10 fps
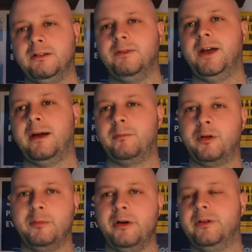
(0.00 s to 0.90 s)

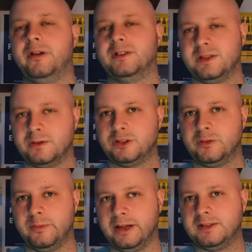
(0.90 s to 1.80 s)
that promote a
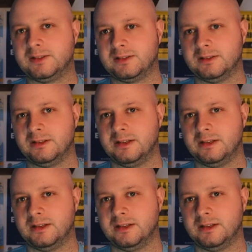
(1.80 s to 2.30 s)
social mix